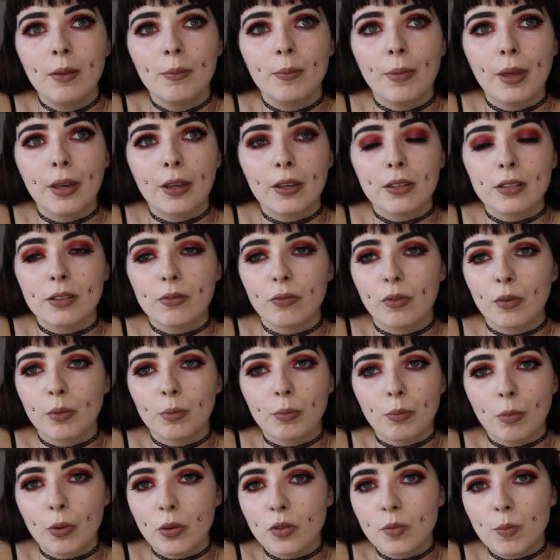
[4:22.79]
because for
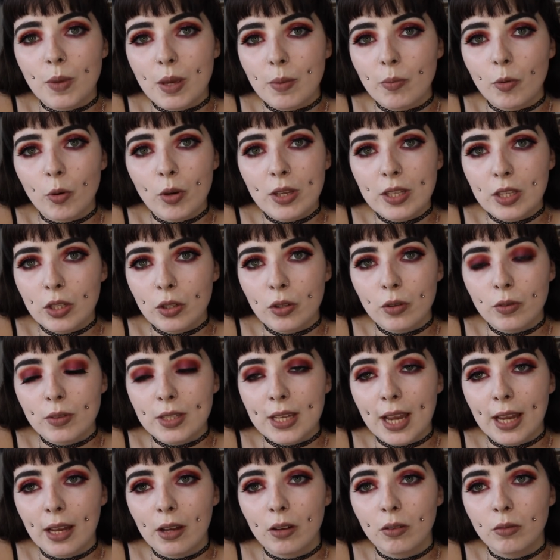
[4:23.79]
most people it's a new
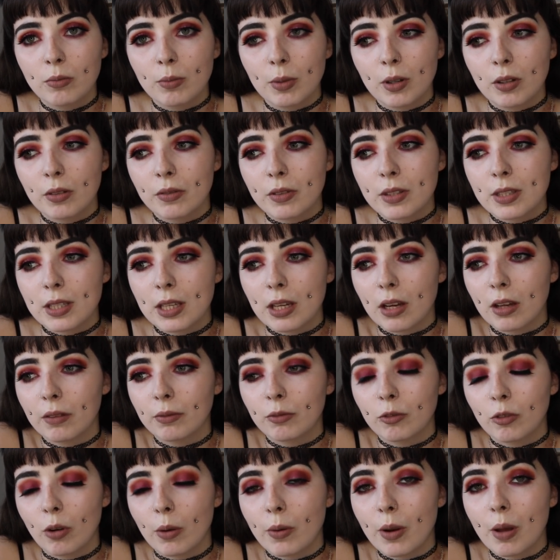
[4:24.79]
town, but obviously
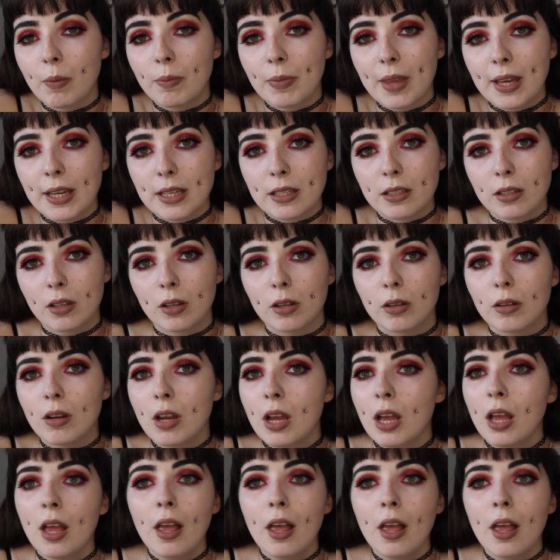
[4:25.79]
I've grown up there, so